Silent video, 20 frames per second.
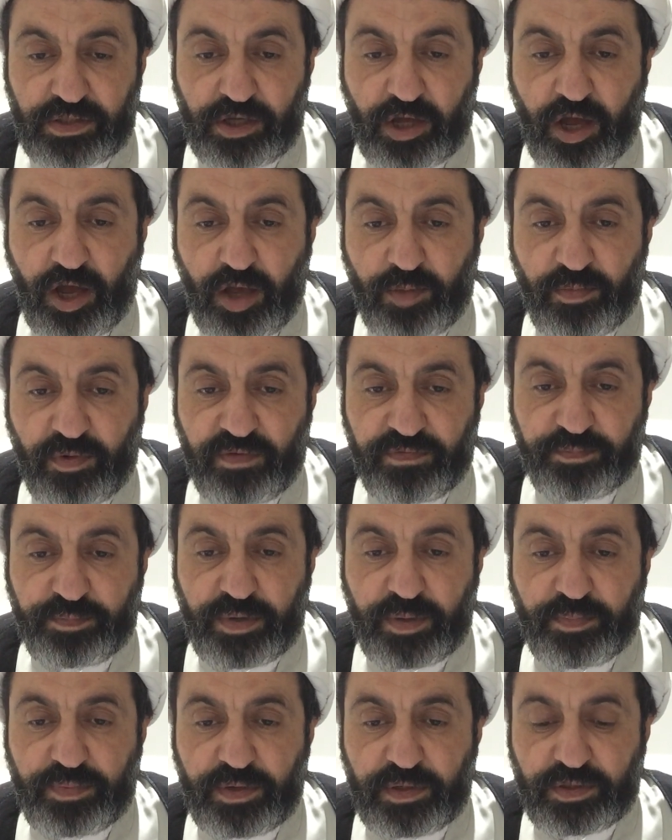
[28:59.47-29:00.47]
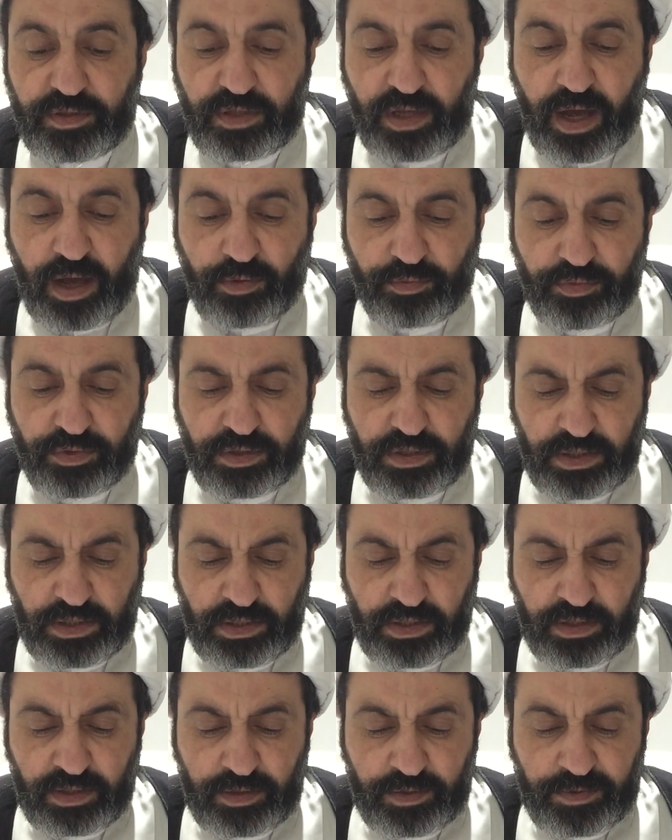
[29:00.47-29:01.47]
a time of people
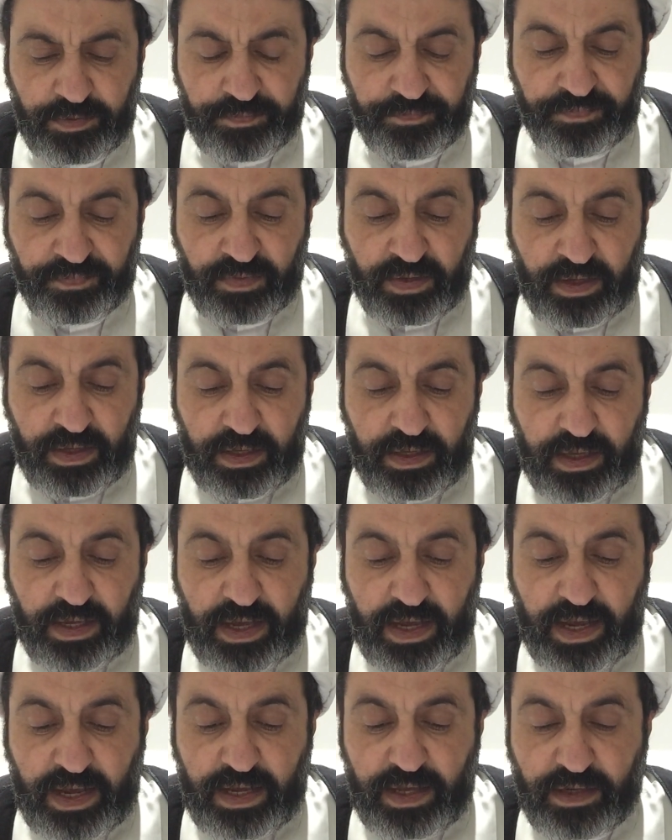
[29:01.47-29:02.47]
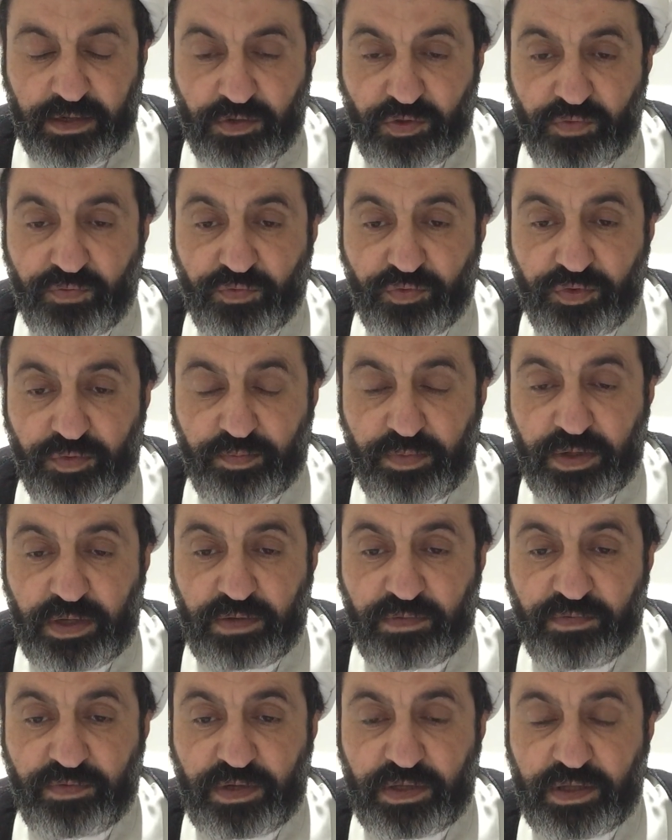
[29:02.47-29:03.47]
doubting and you would
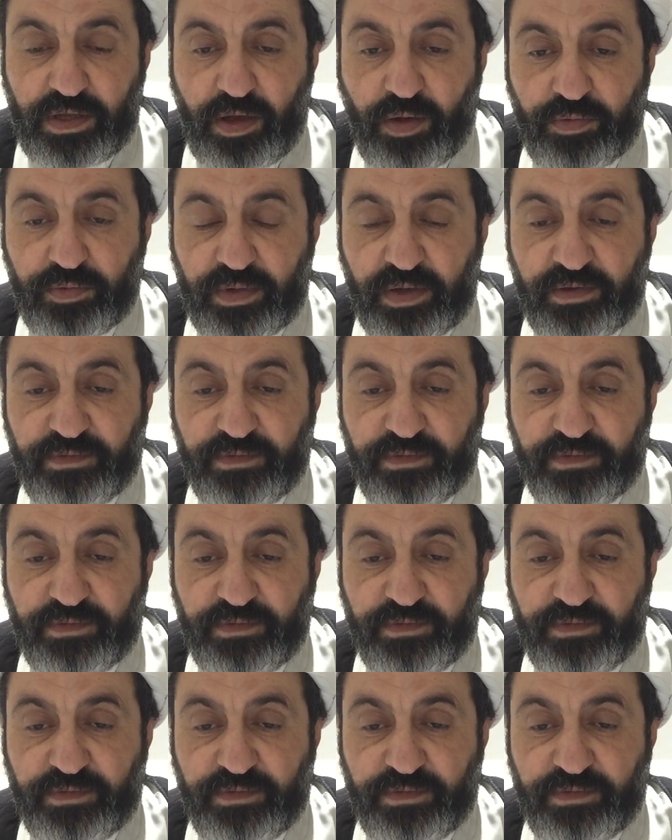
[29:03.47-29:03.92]
be without